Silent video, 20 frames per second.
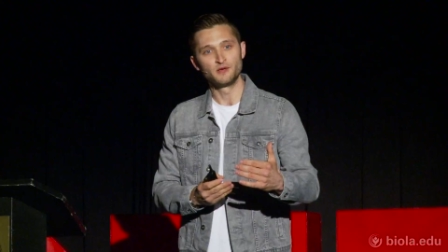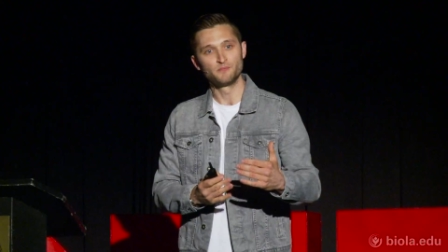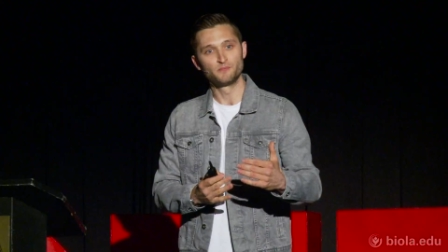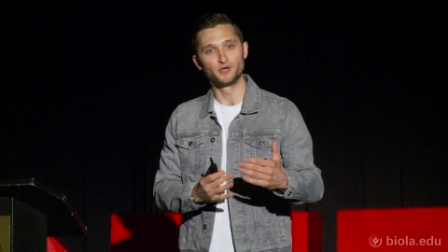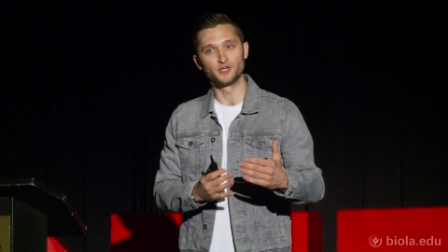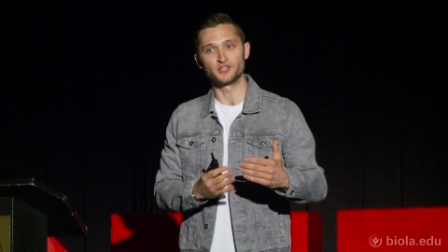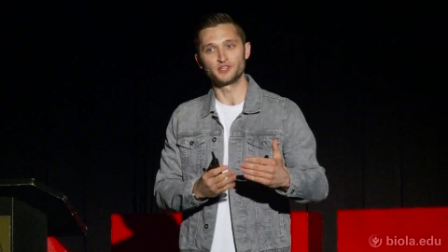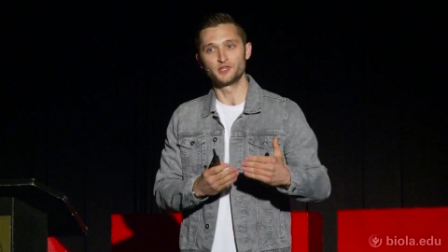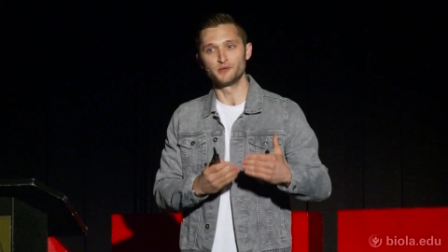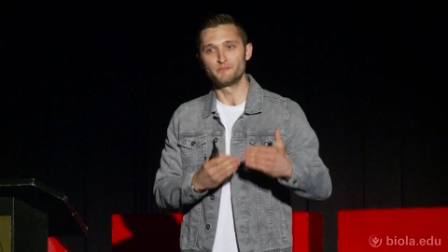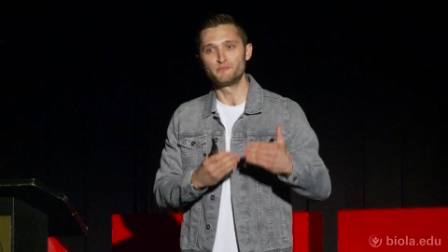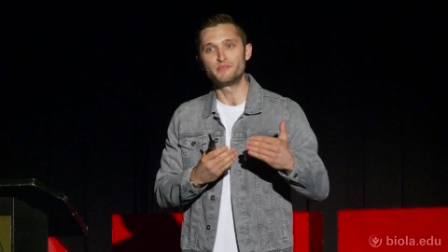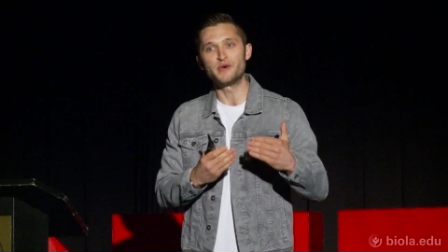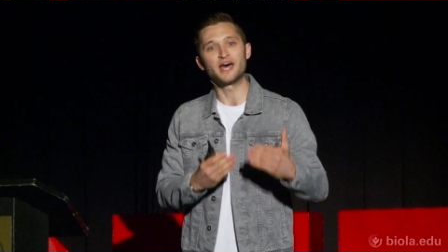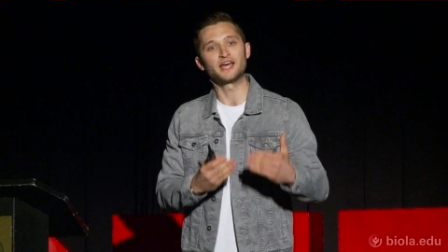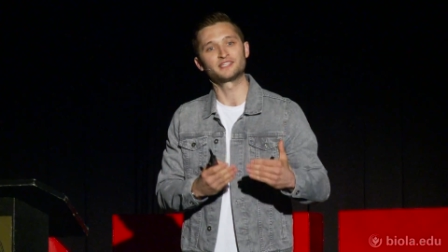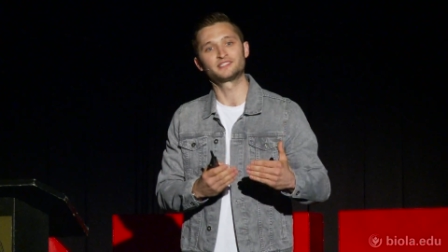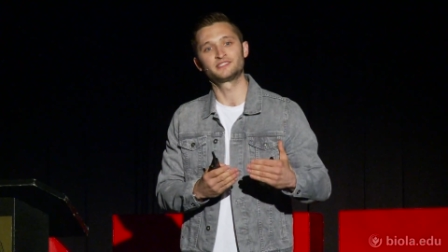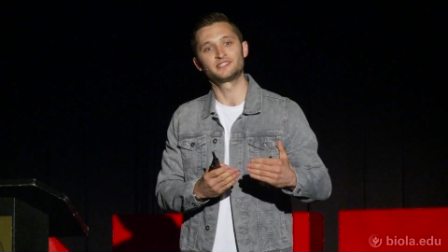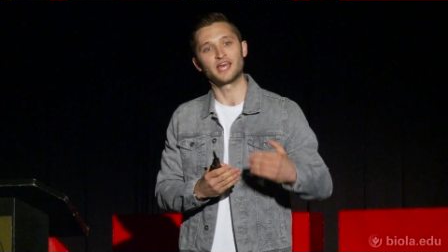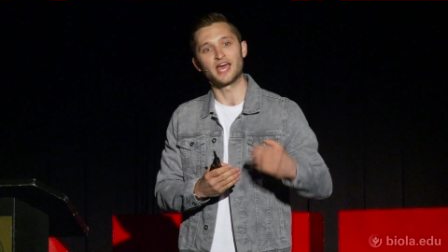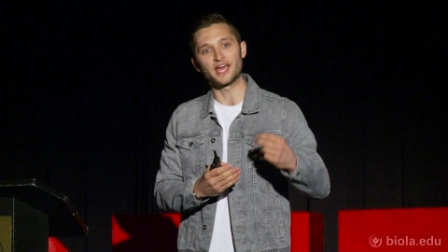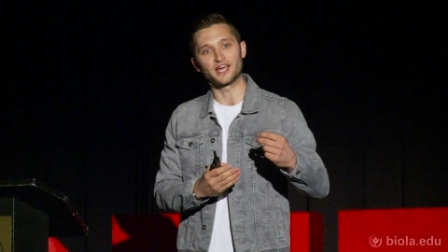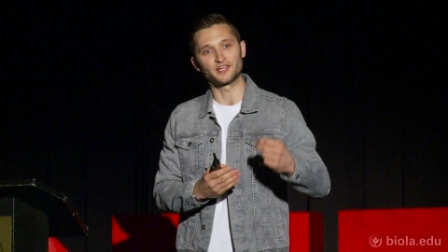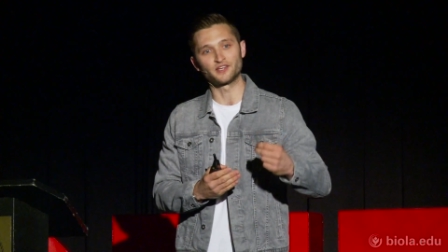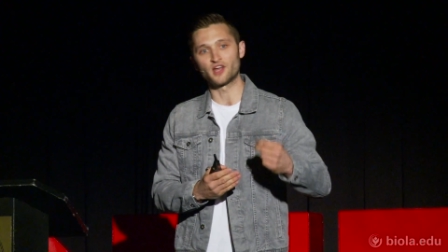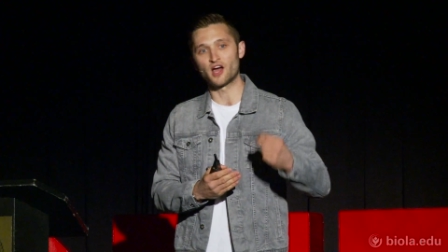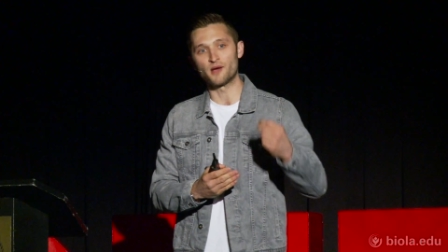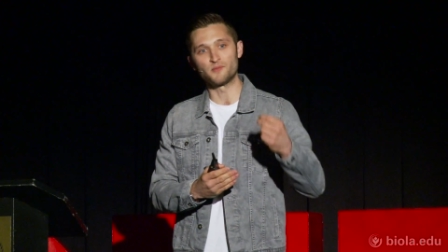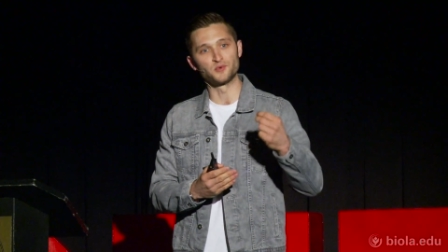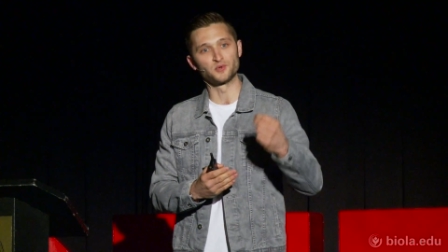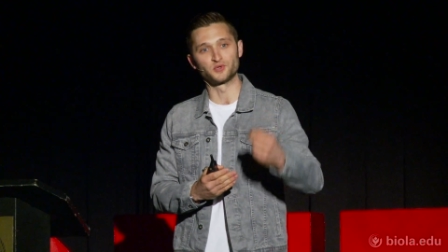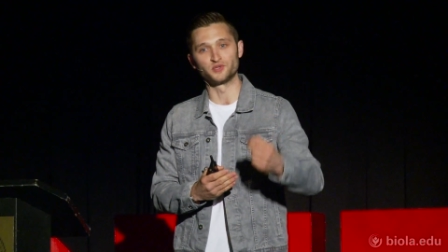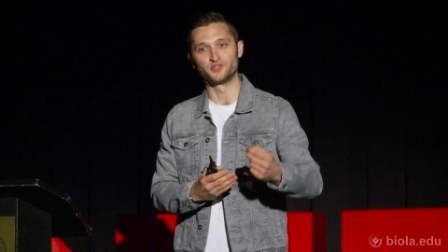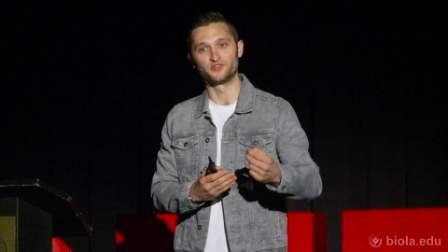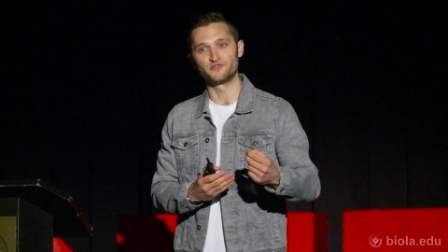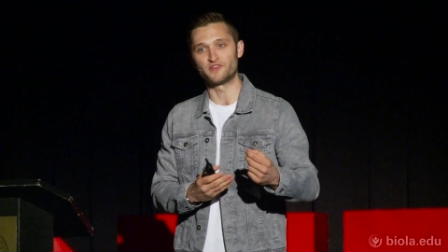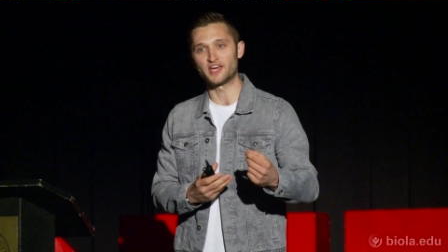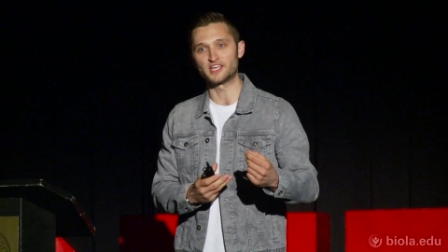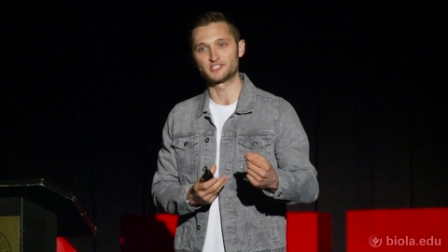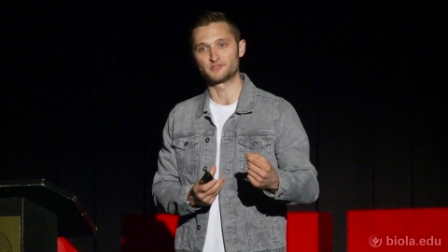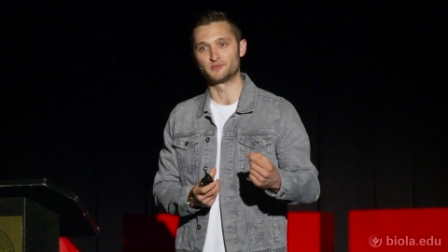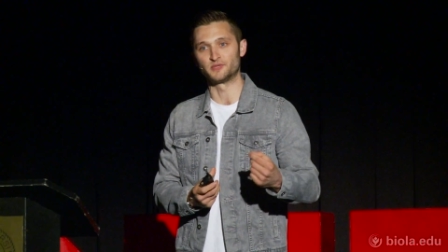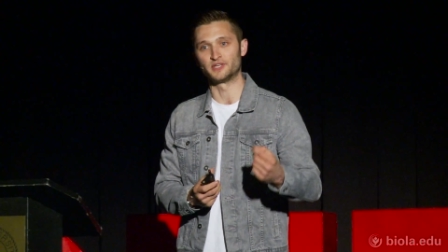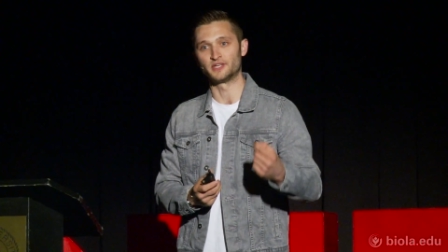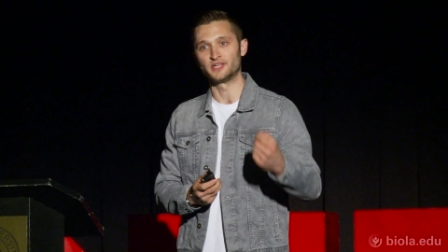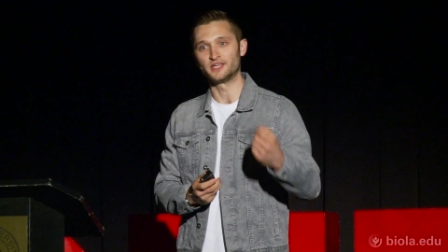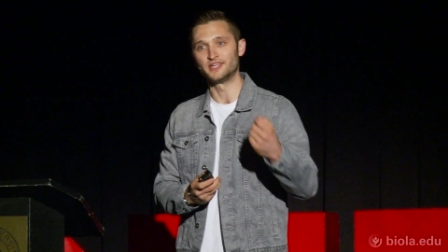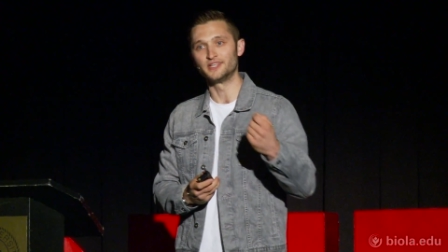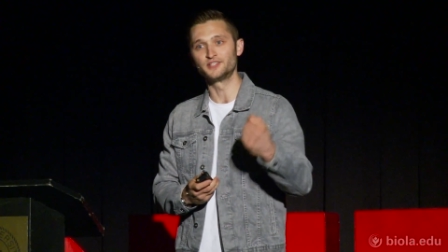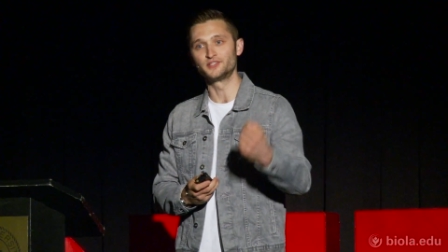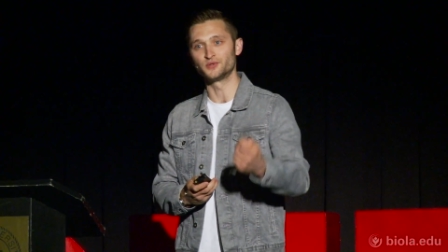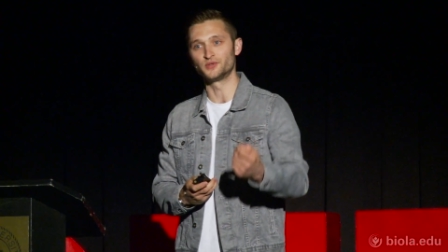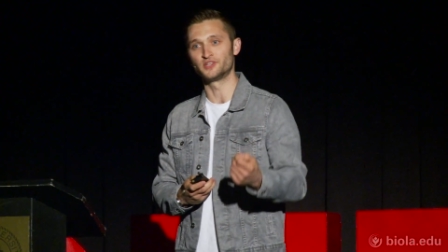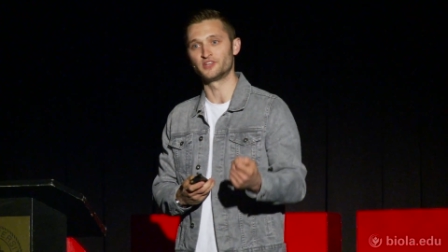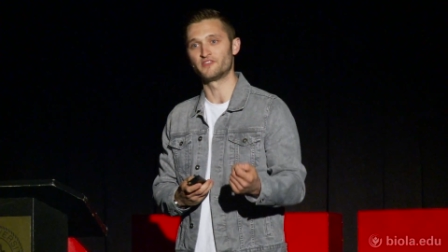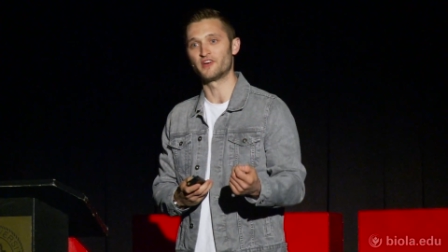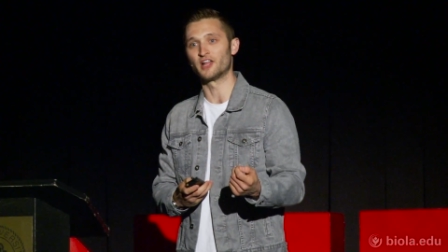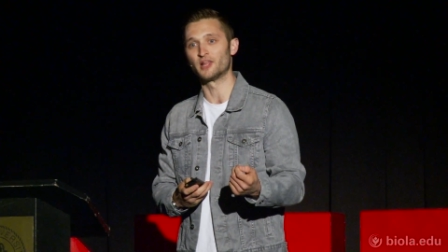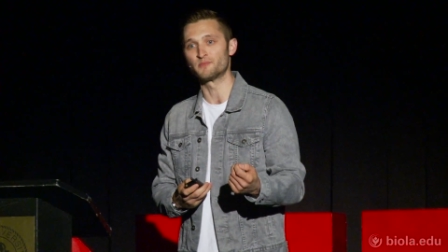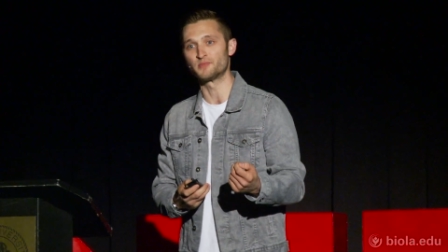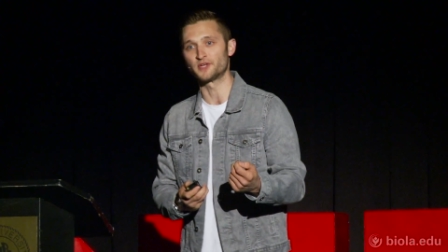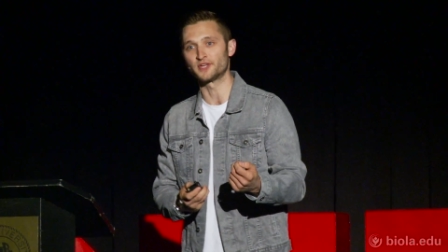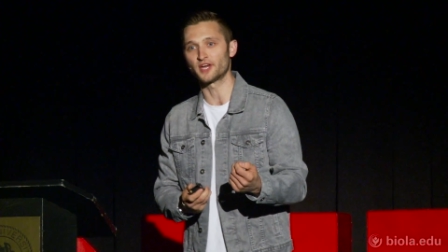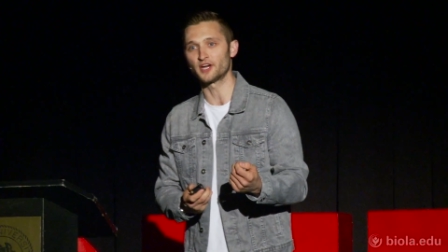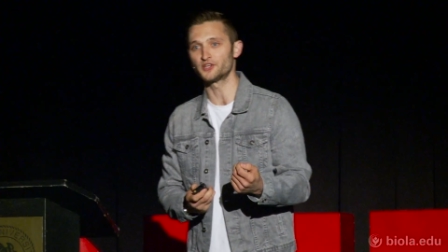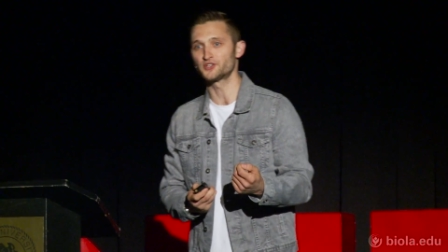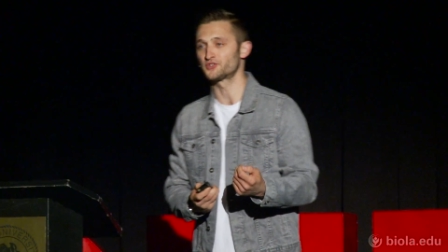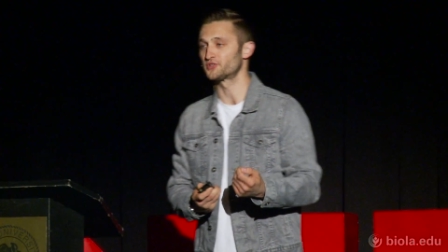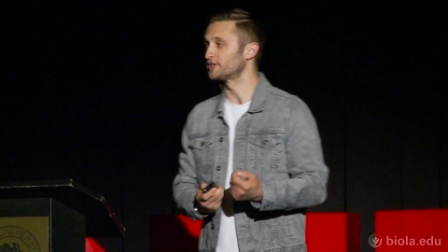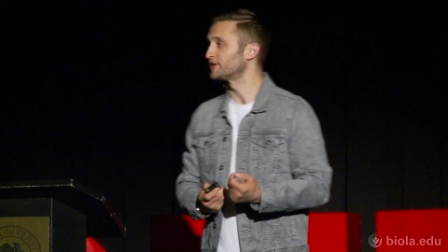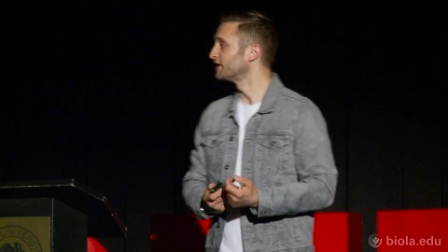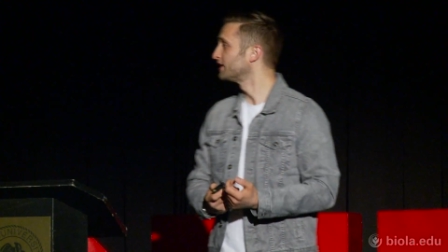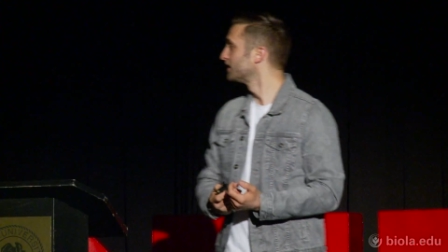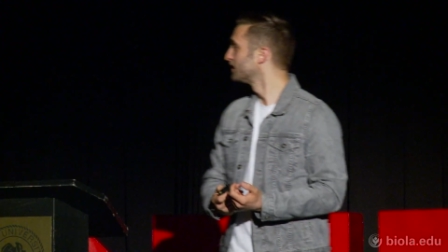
but the best economical investment into a developing country.